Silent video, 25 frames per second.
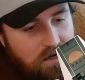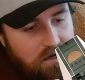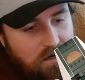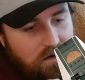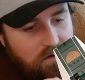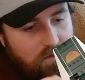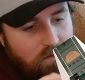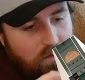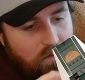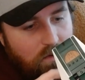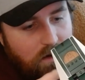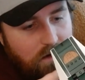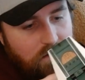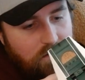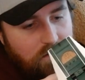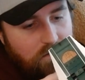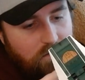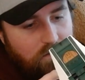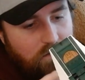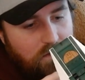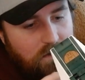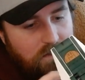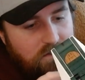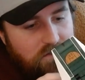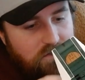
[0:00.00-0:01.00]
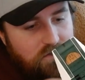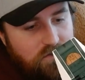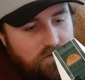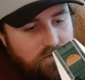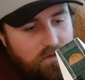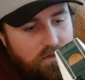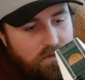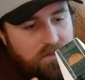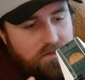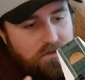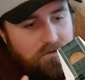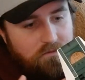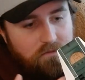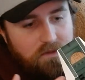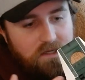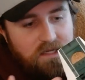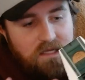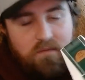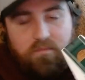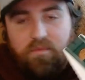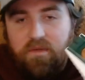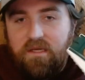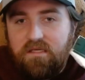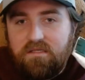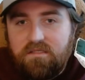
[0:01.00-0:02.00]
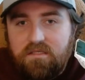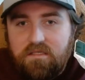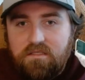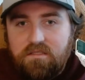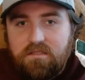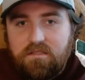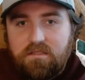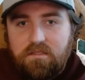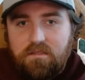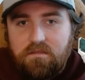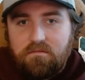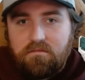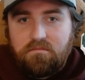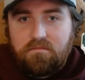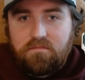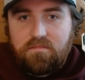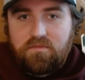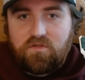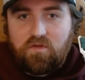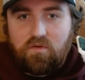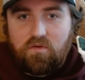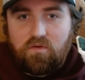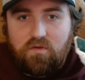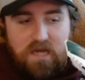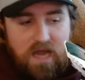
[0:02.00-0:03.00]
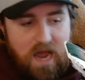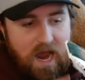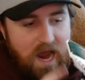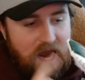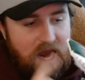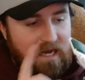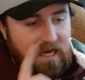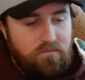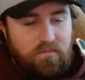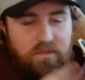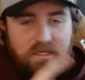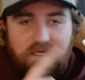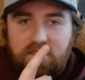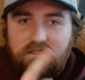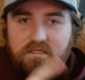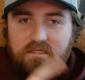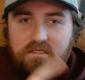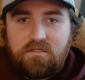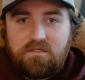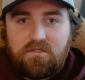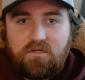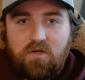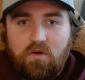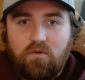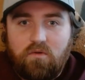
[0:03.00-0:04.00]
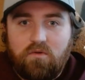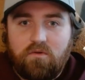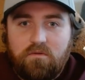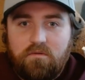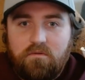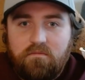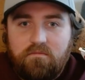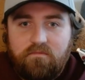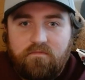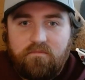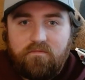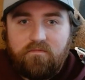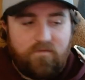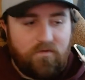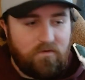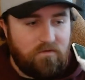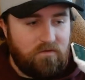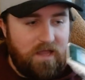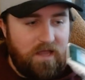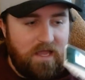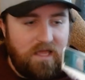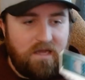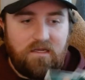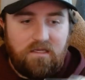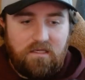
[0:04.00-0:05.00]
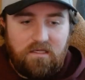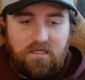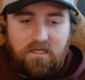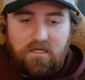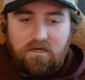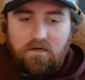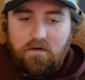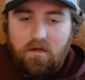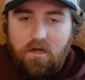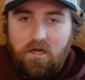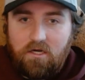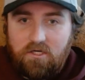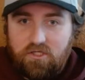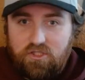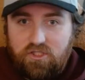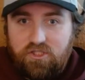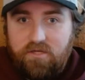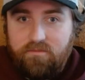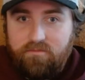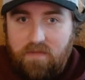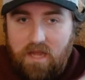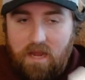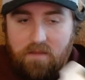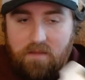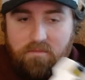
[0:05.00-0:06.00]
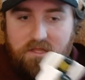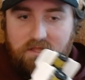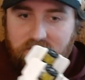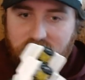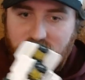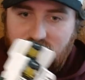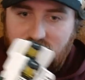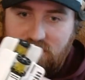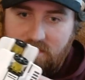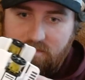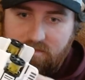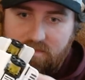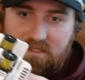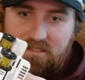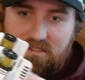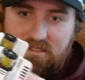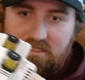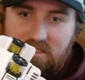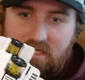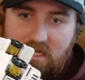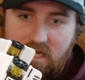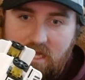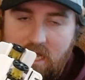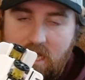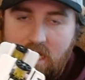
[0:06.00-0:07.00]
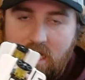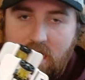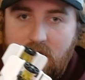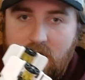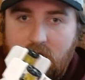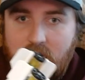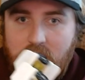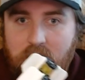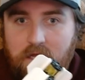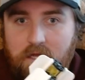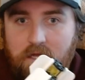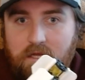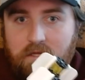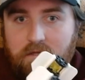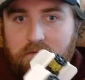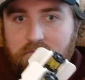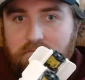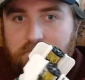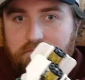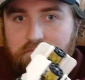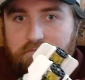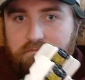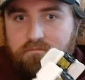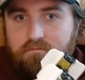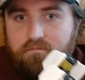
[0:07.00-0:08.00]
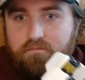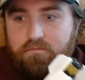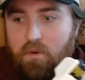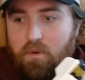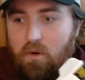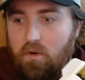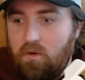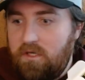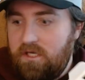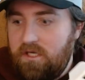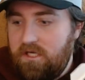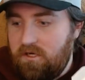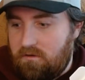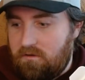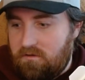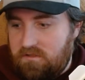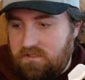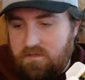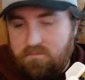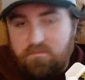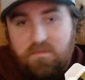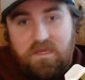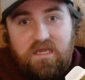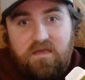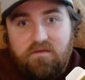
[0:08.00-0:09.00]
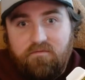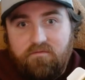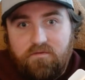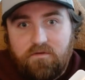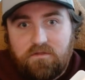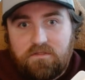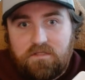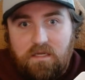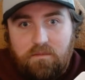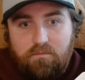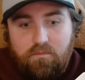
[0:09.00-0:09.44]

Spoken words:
what, 1, 2, 3 pieces, so 9 pieces total for landing gear on a ship. I mean, this ship is bulkier. To me, it feels like